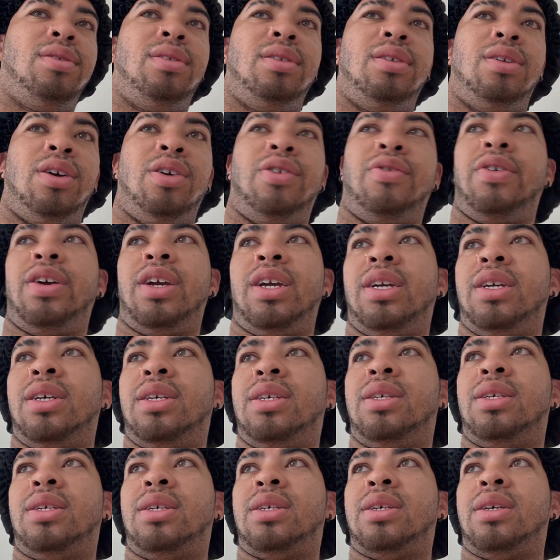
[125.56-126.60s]

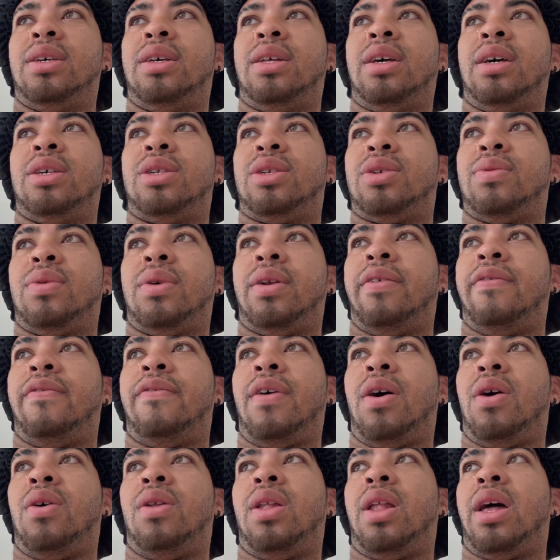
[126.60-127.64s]
degrees. That's what it
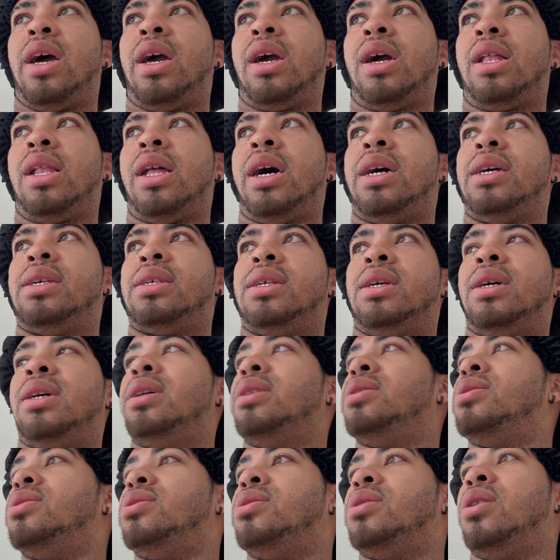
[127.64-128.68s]
felt like last
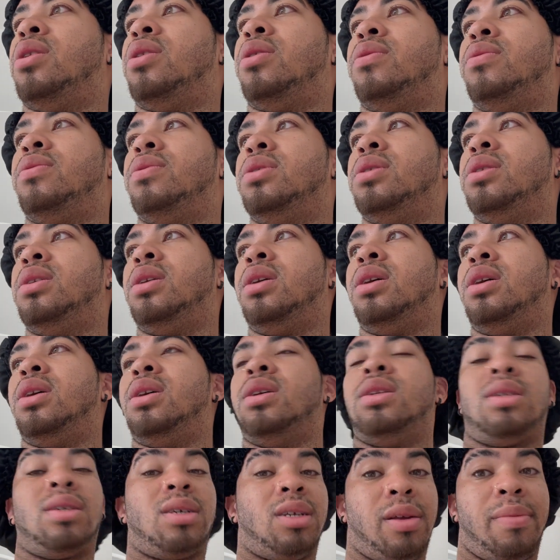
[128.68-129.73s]
night. So
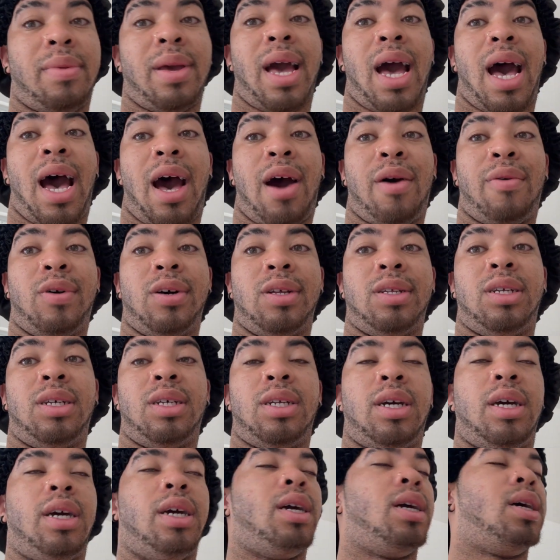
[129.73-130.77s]
it's gonna be a hot one
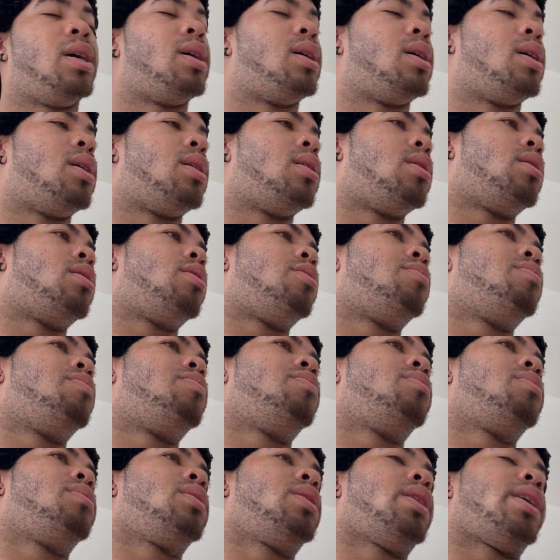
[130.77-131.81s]
today.
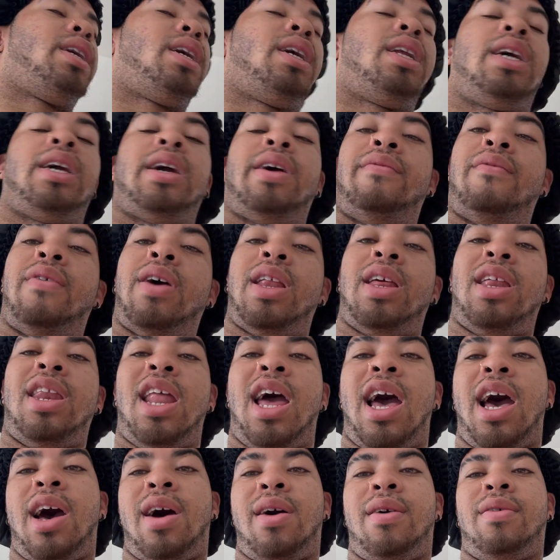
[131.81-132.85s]
I gotta get ready
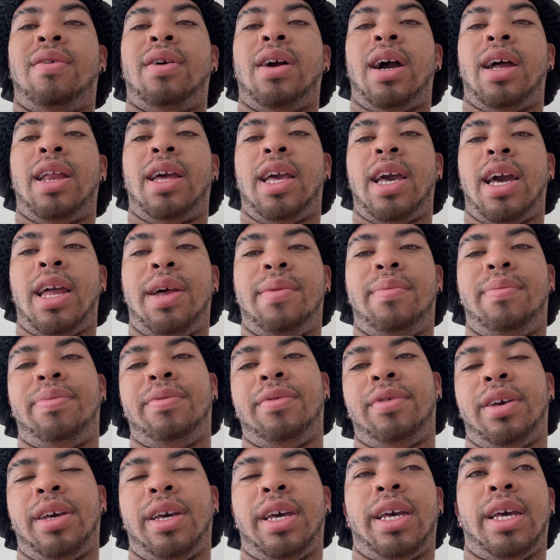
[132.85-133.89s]
now. Gotta get up
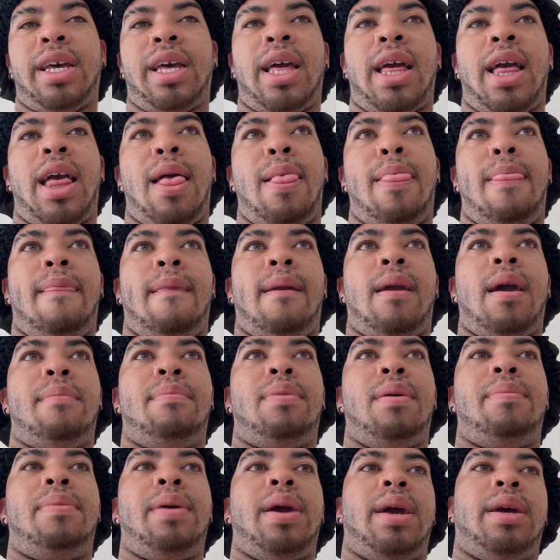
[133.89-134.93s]
and get
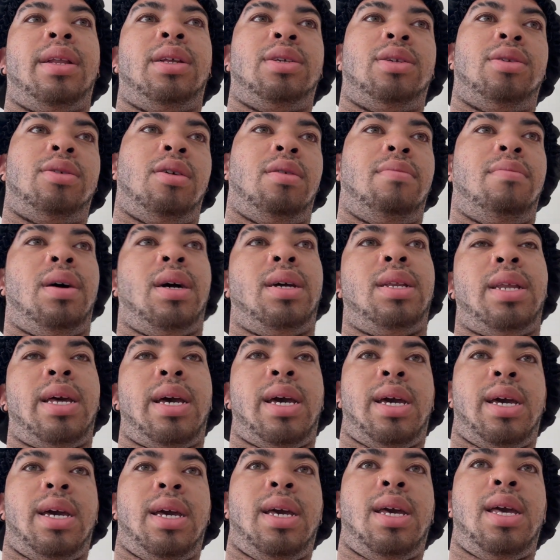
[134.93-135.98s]
prepared to start my
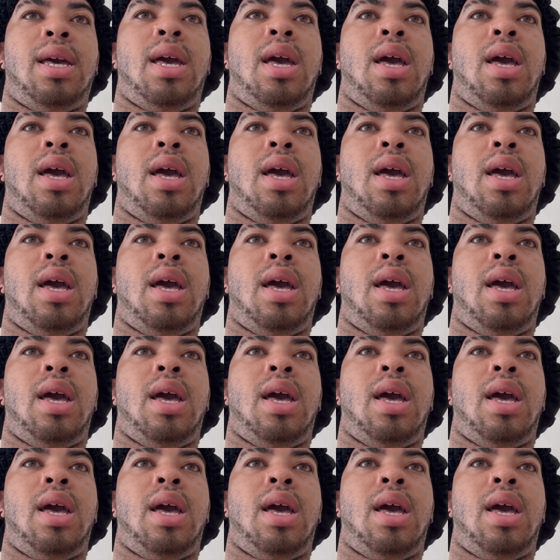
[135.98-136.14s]
day.